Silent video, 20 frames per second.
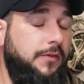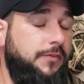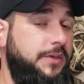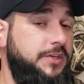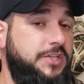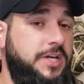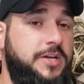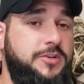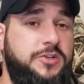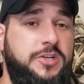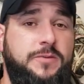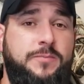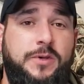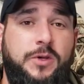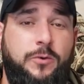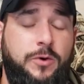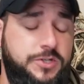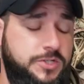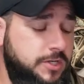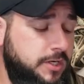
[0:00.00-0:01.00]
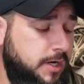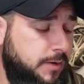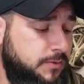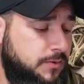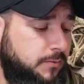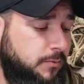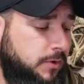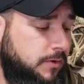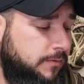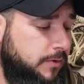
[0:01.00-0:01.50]
This hydro dipping question comes
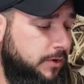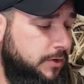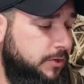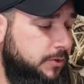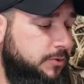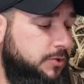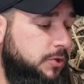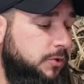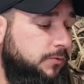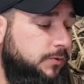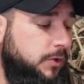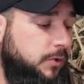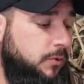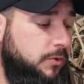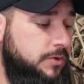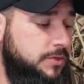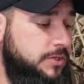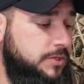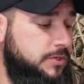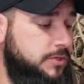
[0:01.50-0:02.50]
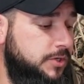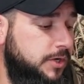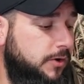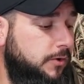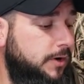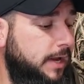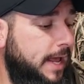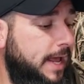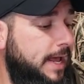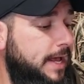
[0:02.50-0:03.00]
from one of our YouTube viewers, and
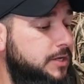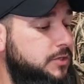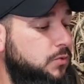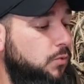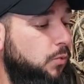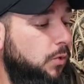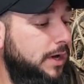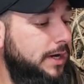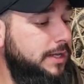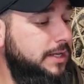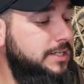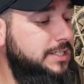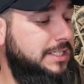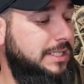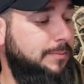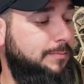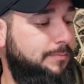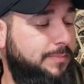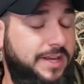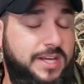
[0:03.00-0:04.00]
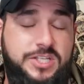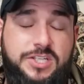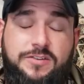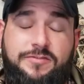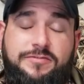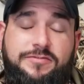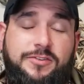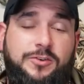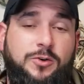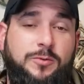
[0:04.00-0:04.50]
Gerald asked, what is the best
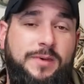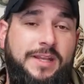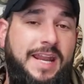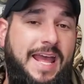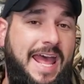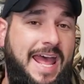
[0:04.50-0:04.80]
film and